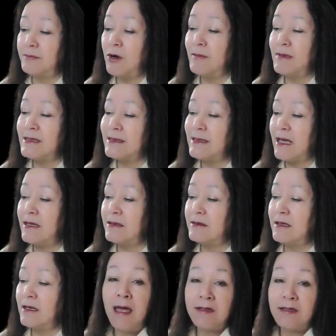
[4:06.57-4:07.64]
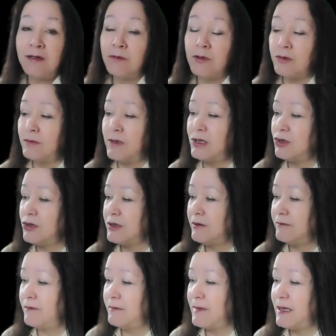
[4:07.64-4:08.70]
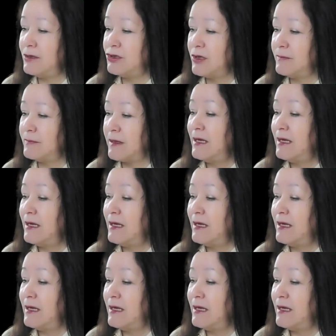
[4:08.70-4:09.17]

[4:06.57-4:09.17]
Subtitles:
promised land as they were returning from Egypt.